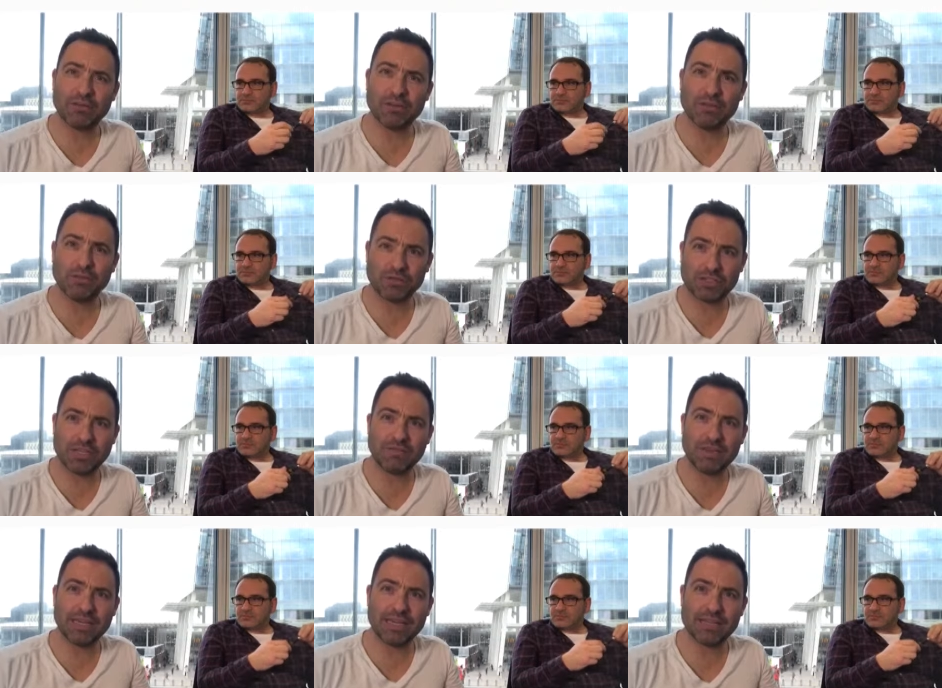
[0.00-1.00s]
Speaker 1: you know, your
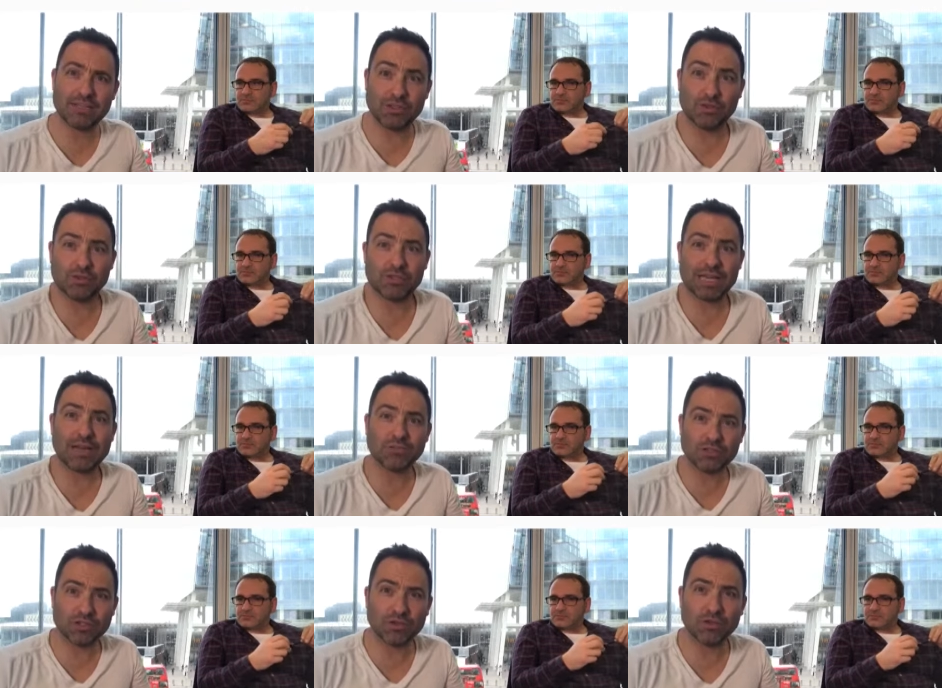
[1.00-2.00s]
C V is your
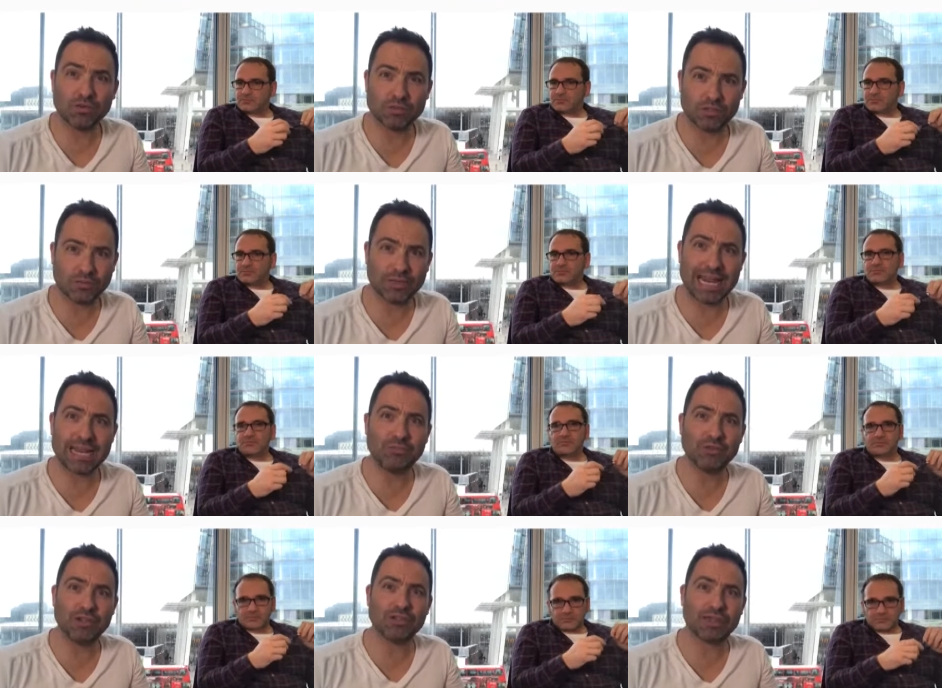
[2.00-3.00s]
sales tool to
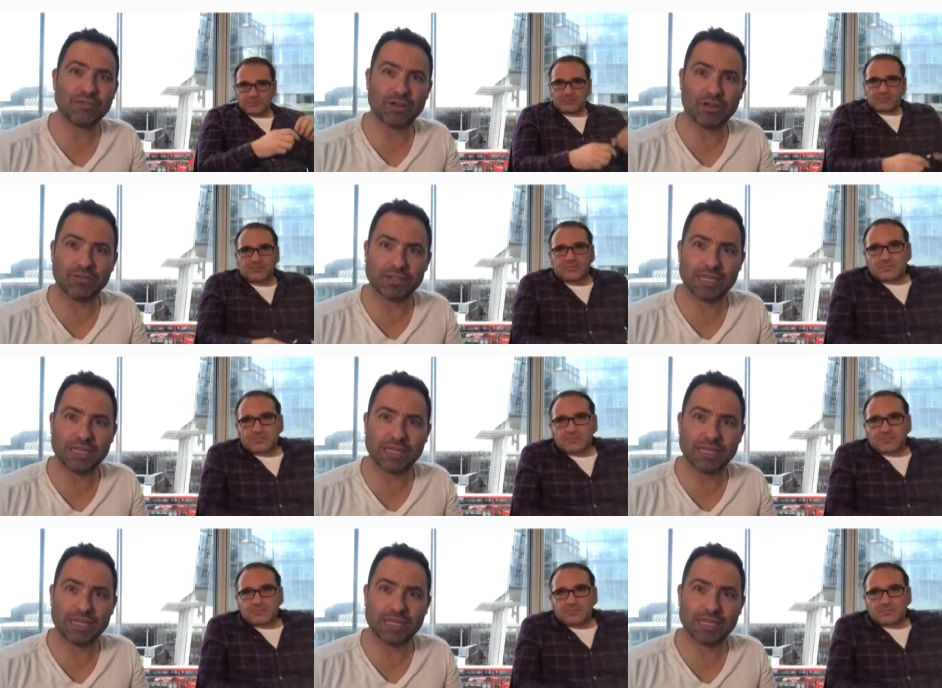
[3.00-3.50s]
enable you to have a